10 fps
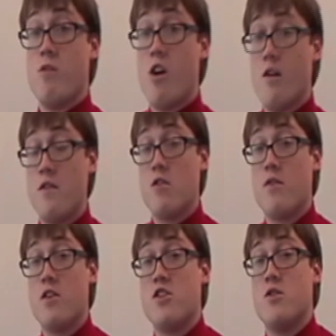often
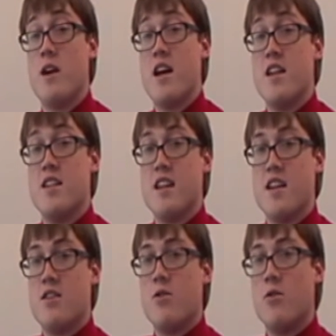referred to as a
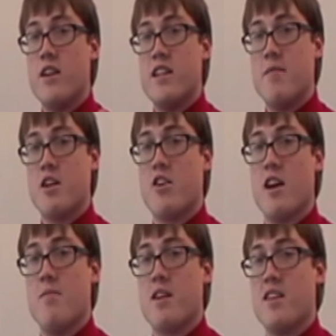Tory
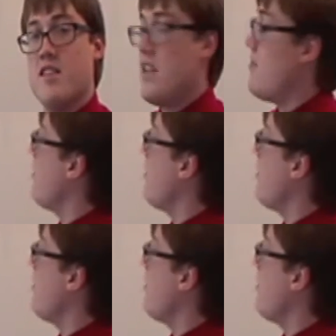Democrat because even